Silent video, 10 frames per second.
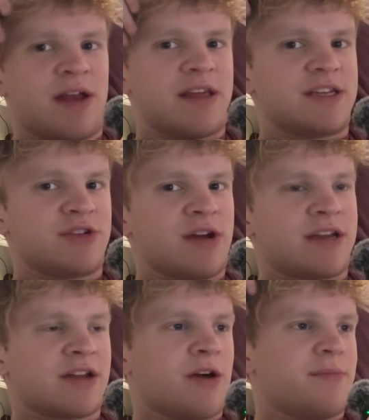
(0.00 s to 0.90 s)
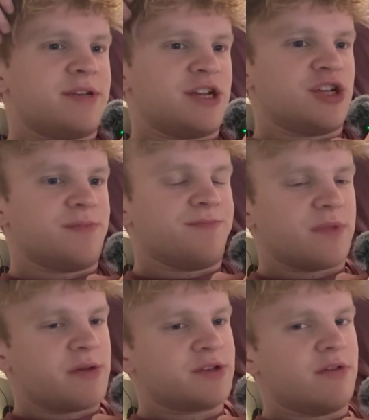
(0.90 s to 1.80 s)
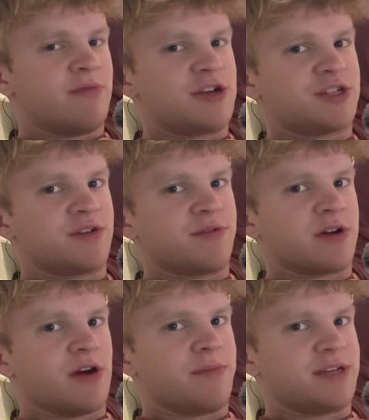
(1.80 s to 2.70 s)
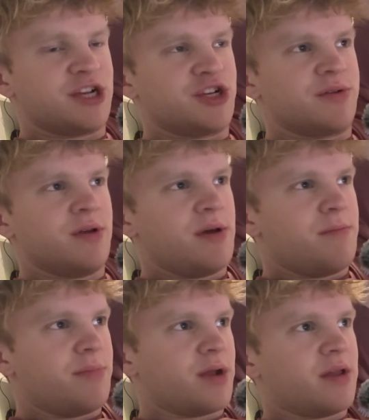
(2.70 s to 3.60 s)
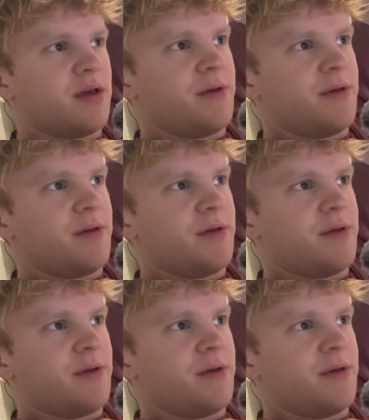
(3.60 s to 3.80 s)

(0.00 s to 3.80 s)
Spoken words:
I'd like to try it at a competition. I was going to register for a competition, but